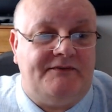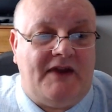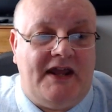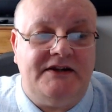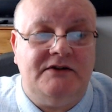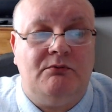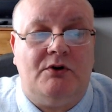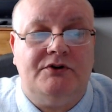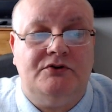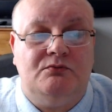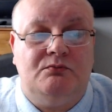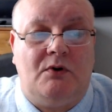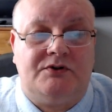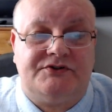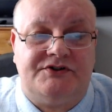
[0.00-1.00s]
anyone who
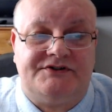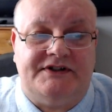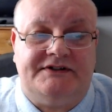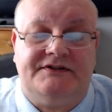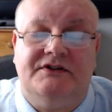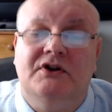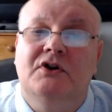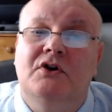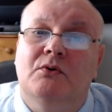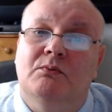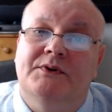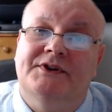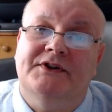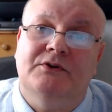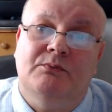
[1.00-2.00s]
watches it
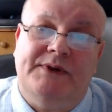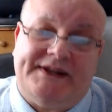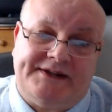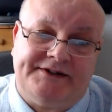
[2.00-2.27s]
within a week?